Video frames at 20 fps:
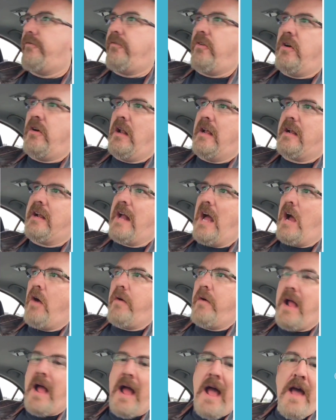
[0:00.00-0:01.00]
for like an hour
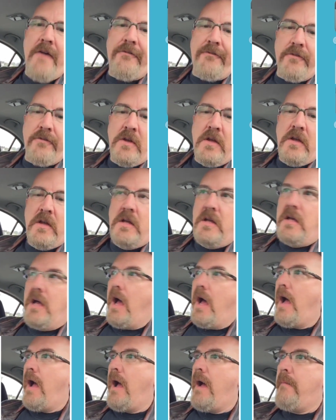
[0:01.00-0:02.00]
and a half,
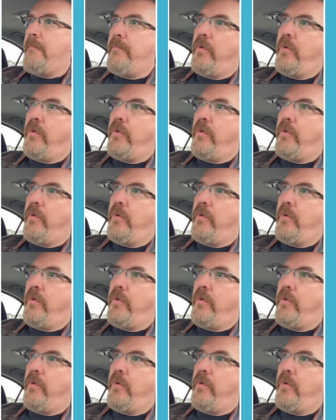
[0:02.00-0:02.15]
uh,